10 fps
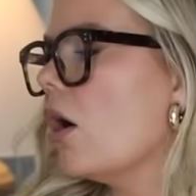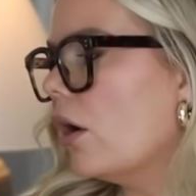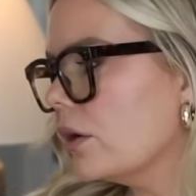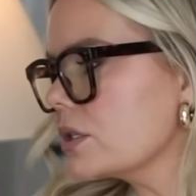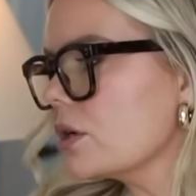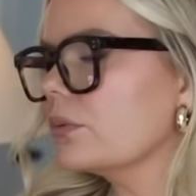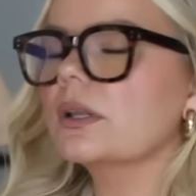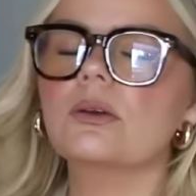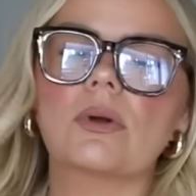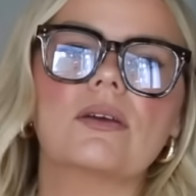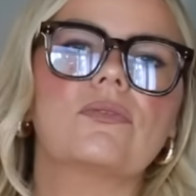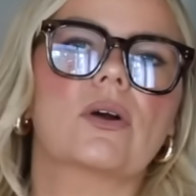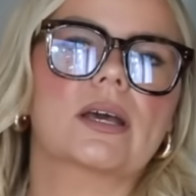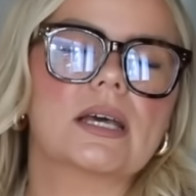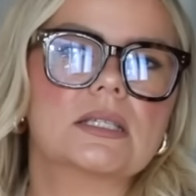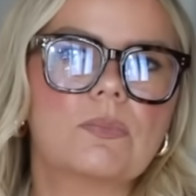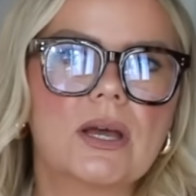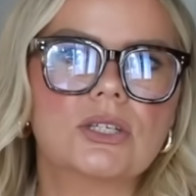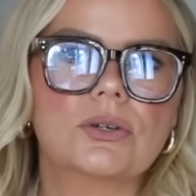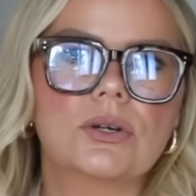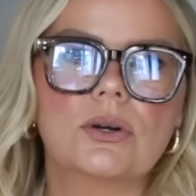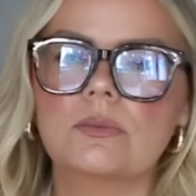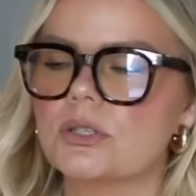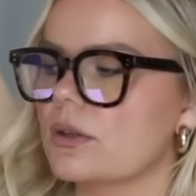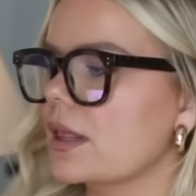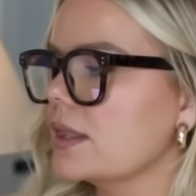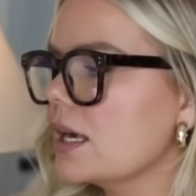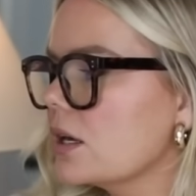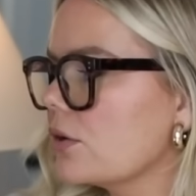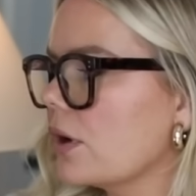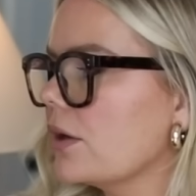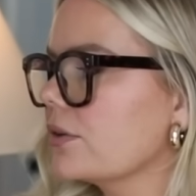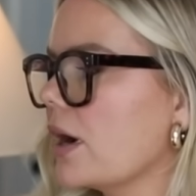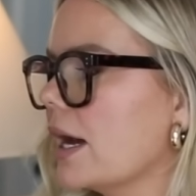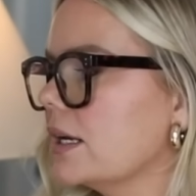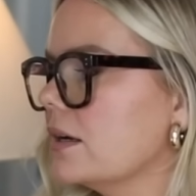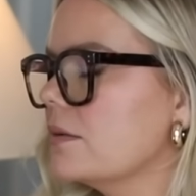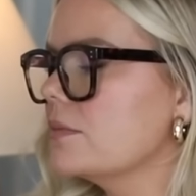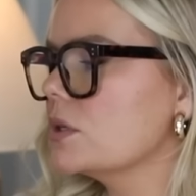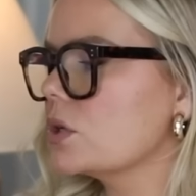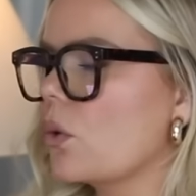Also really great for a guest bedroom so that they can corral their items,